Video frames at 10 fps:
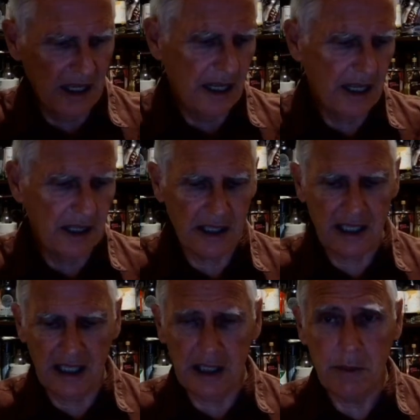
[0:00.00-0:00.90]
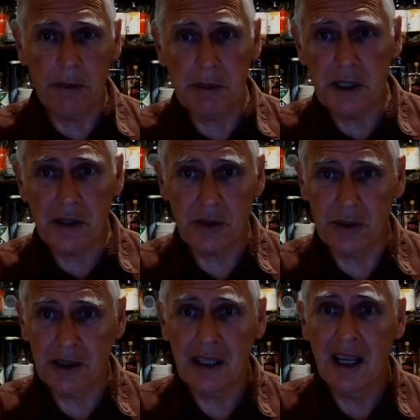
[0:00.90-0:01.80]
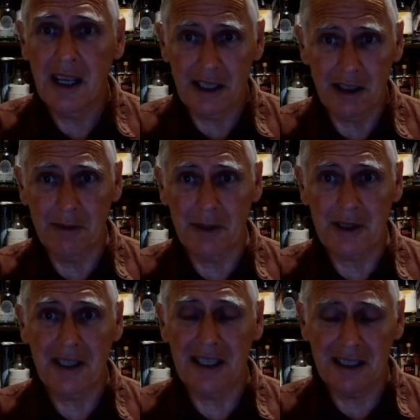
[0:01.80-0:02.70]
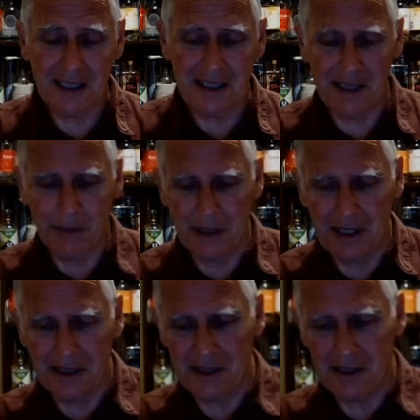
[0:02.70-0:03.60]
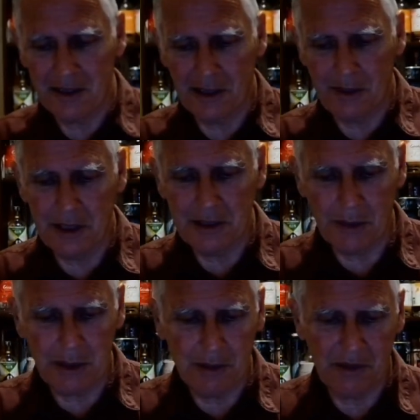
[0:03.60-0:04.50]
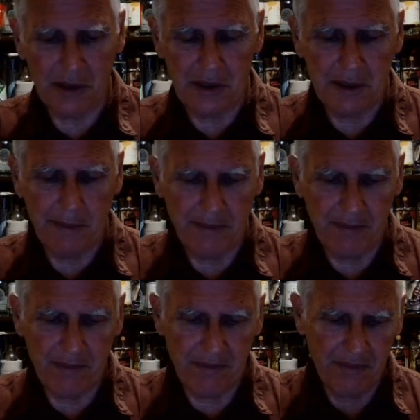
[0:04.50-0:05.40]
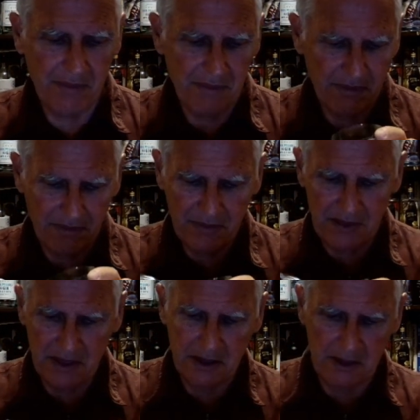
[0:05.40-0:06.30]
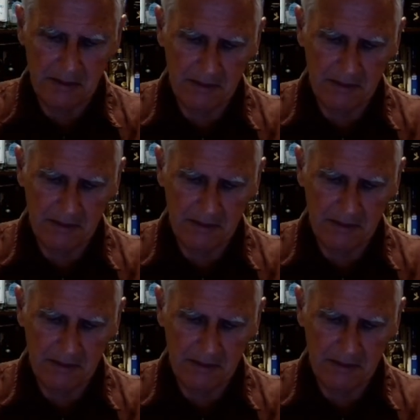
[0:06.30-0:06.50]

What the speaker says: like in the 1 minute short, go and watch that to see where things go sideways in my reviews. So